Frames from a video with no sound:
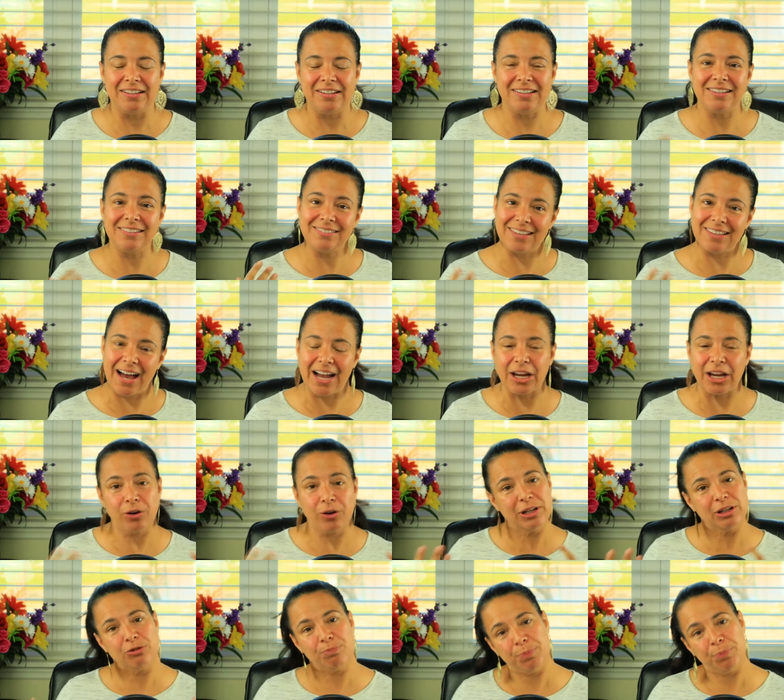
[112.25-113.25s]
desire
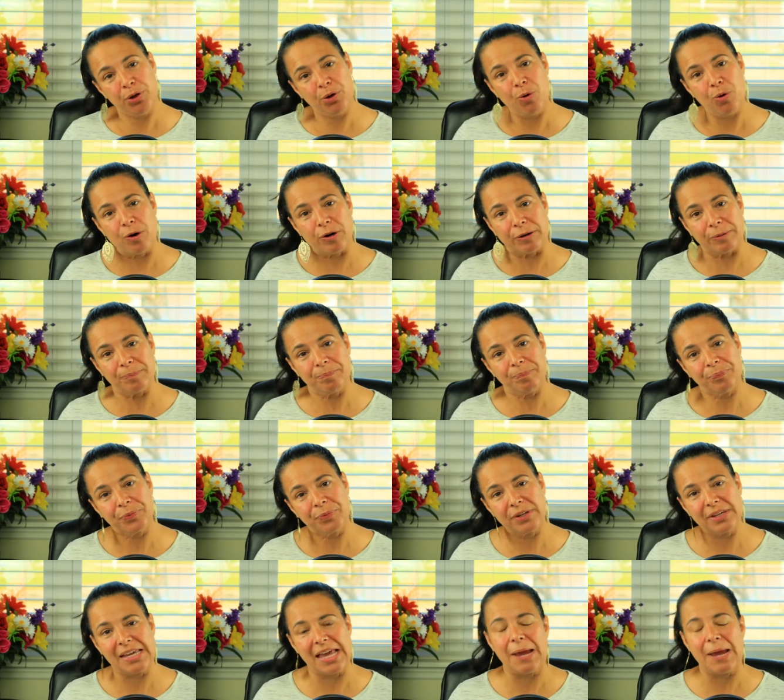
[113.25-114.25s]
is pure.
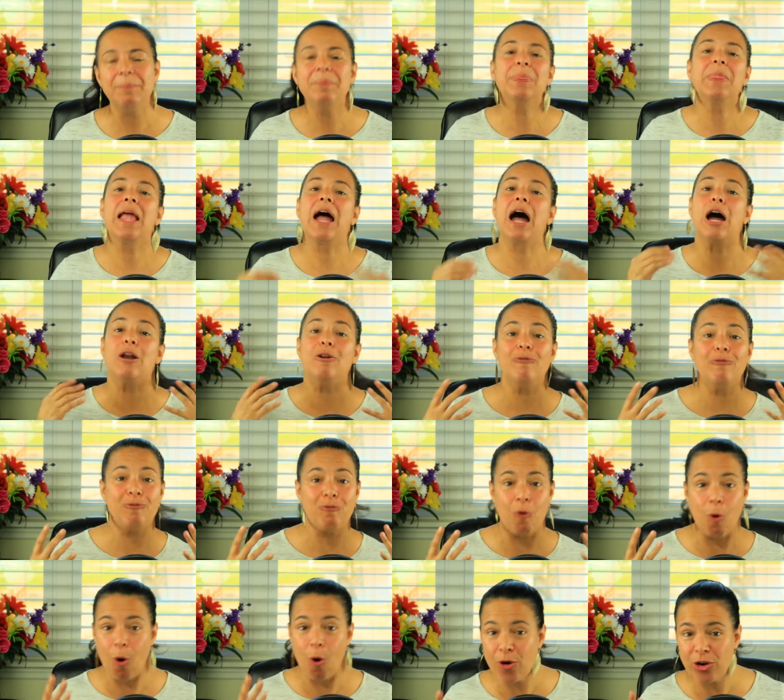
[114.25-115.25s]
Okay.
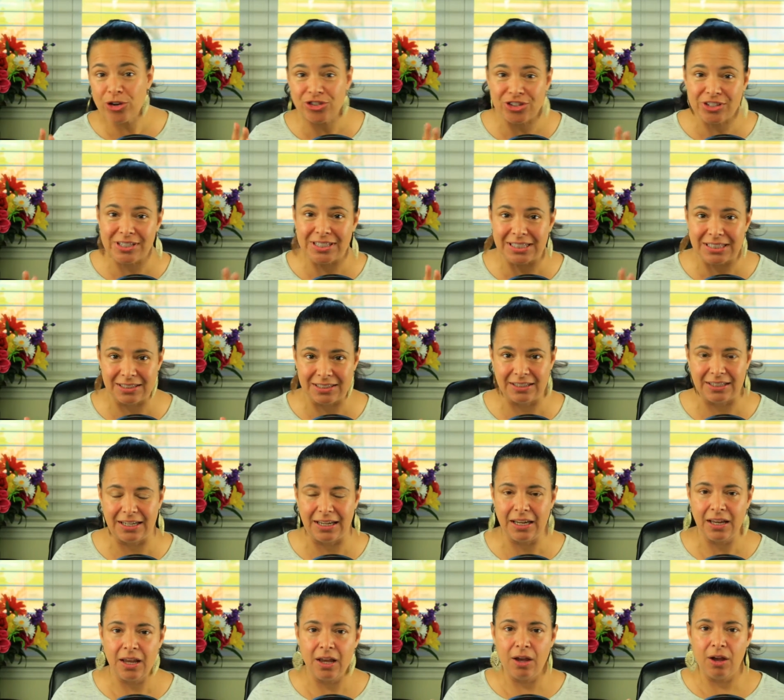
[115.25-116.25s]

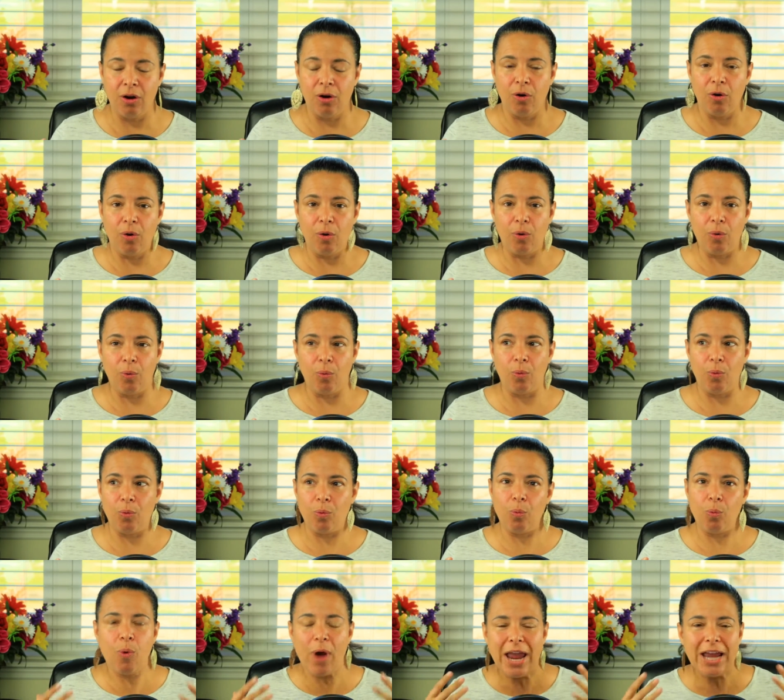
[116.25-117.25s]
Unfortunately,
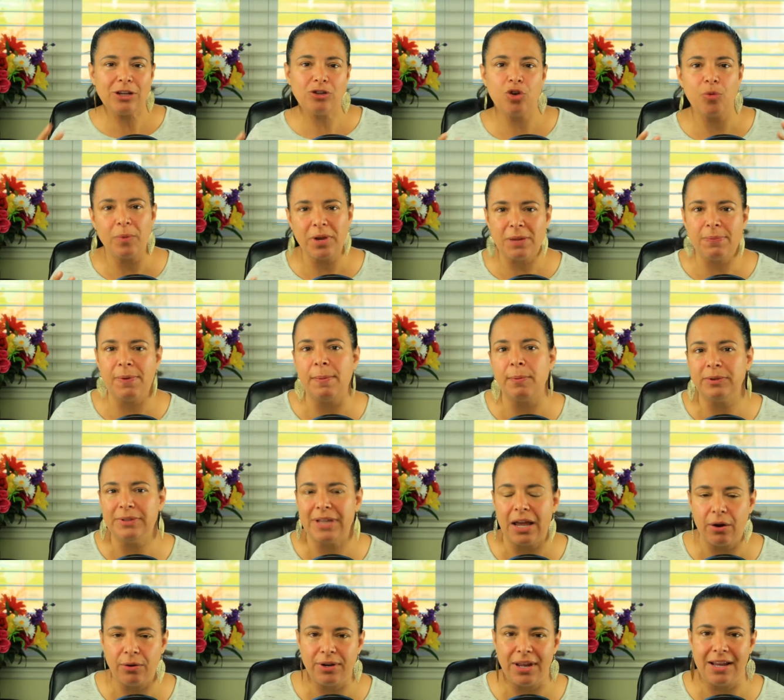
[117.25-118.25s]
way too many people
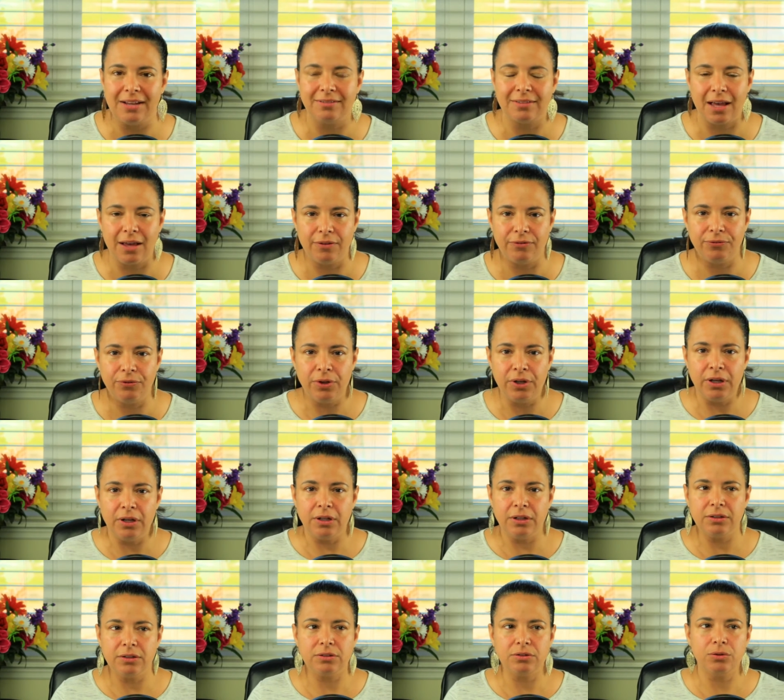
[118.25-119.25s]
nowadays have
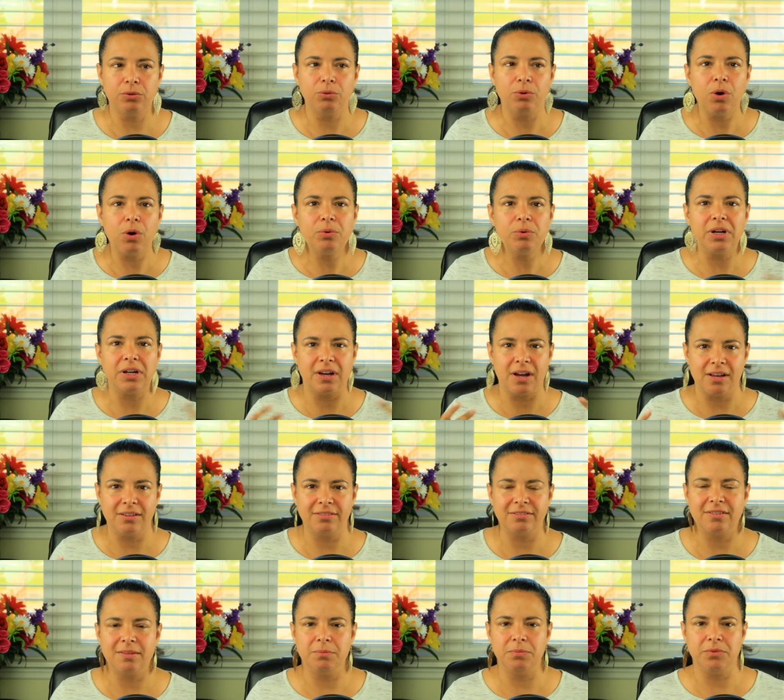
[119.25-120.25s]
grown
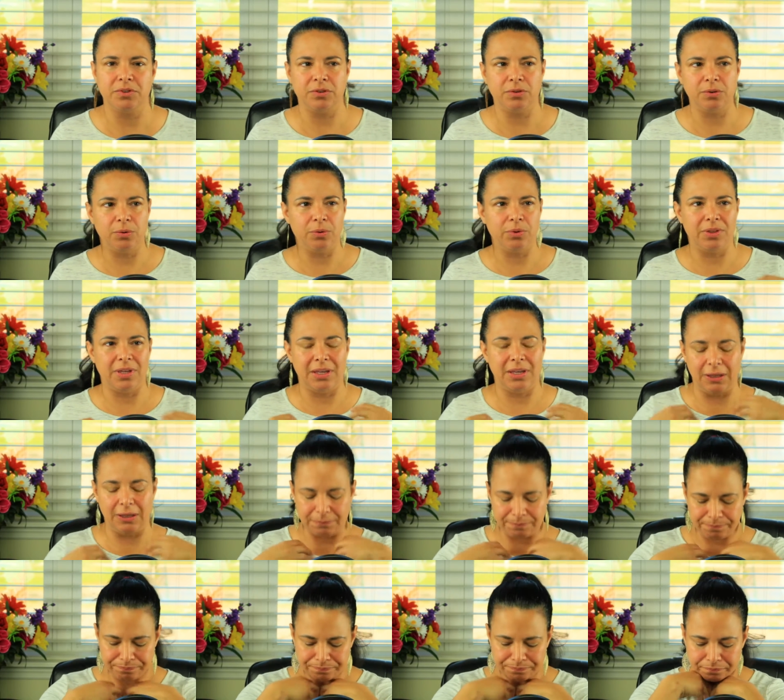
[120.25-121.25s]
accustomed to
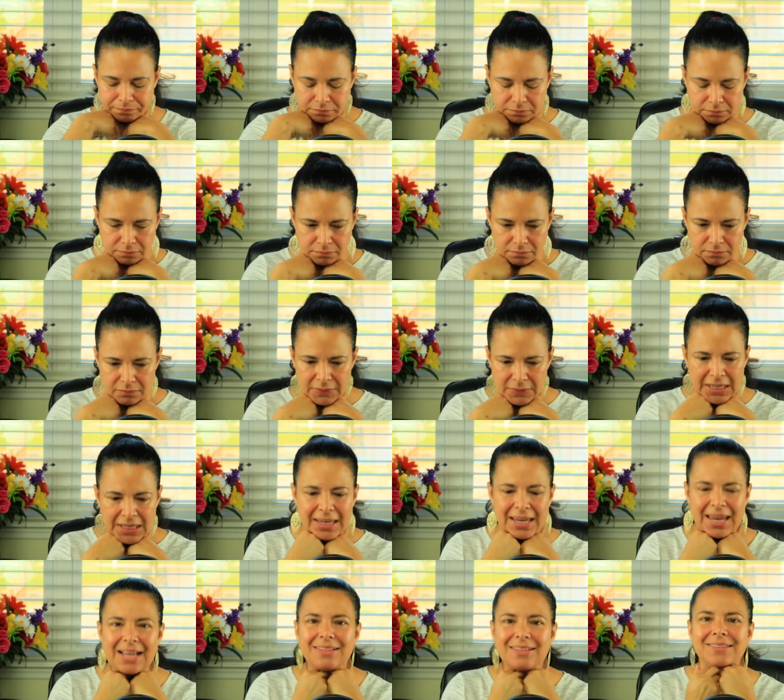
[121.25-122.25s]

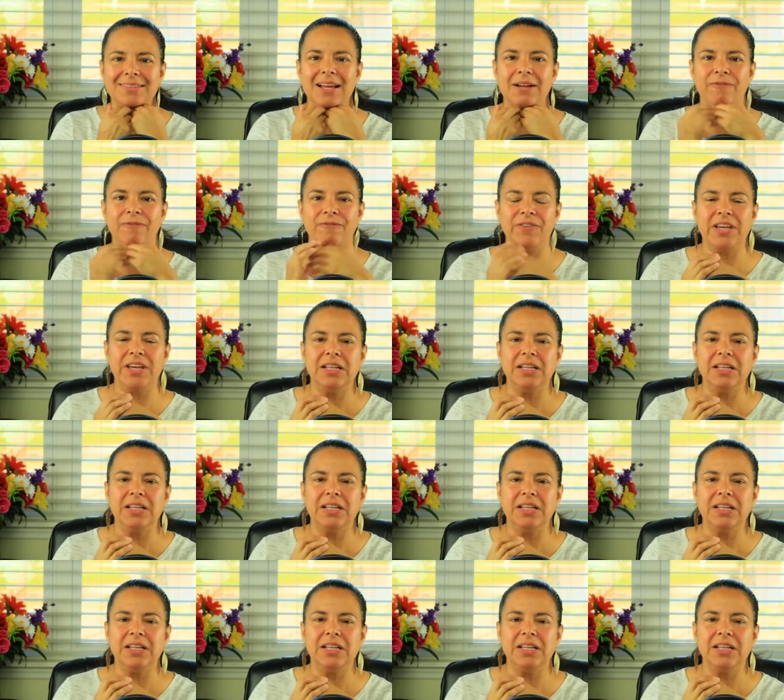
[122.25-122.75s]
it's that